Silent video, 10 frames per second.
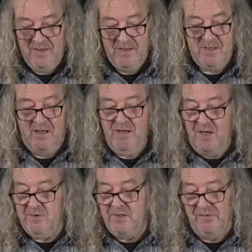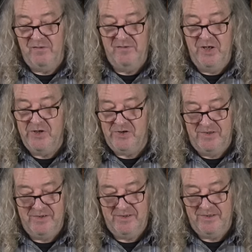So loads of different
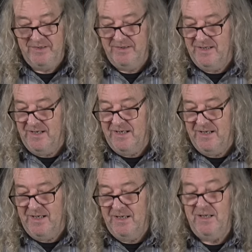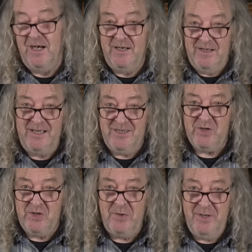versions in
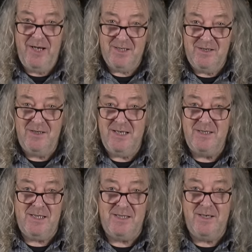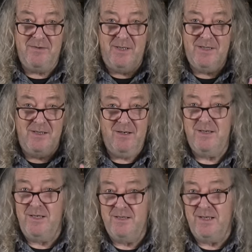just 2 years, 1963 to
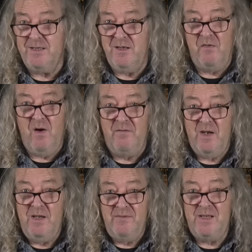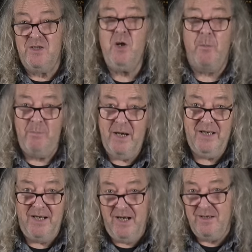1965. They stopped
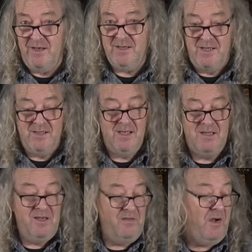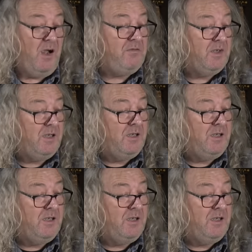making it in 1965.